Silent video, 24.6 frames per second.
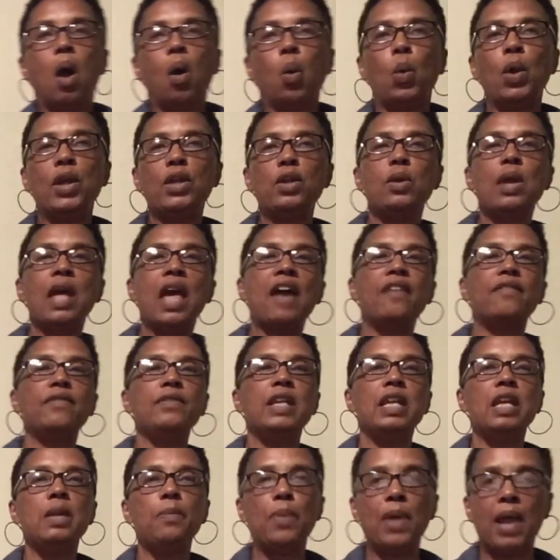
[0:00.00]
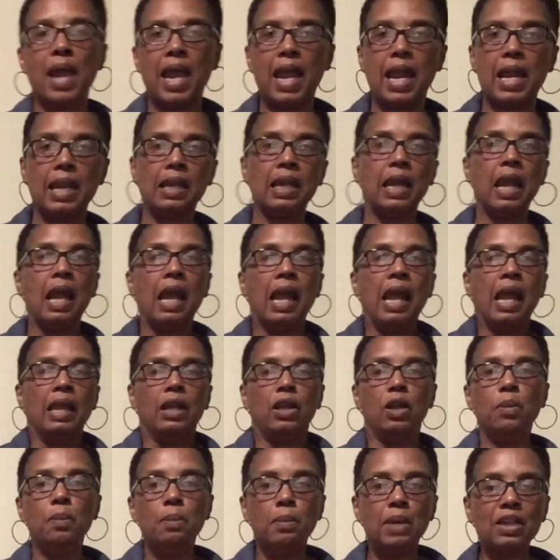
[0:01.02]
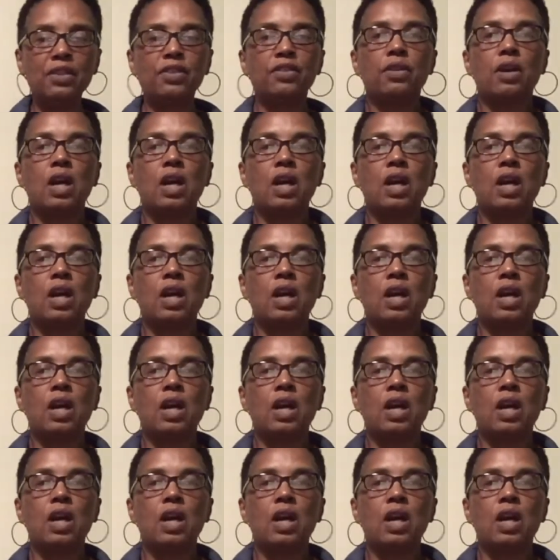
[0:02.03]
when you have knee pain, you must